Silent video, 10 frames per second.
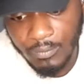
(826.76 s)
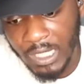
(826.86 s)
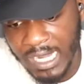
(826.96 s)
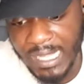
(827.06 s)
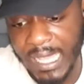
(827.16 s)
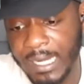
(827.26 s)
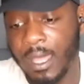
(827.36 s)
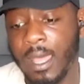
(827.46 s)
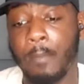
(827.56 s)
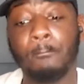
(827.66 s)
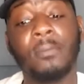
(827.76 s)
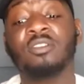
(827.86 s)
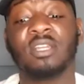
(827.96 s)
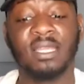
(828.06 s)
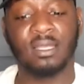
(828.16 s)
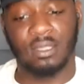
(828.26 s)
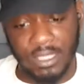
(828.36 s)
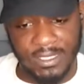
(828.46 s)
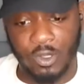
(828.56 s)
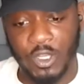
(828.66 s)
And again, modelling,
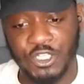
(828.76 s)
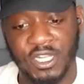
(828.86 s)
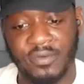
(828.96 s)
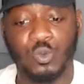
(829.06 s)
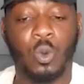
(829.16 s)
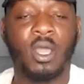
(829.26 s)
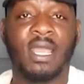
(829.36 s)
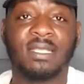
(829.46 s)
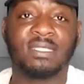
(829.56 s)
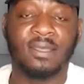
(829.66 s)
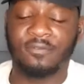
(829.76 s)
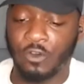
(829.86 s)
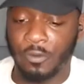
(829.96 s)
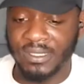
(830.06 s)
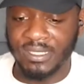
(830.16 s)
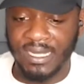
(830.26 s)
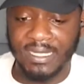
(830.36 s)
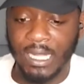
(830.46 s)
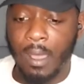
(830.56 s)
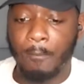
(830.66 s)
the question here is, why has step 4 been delayed?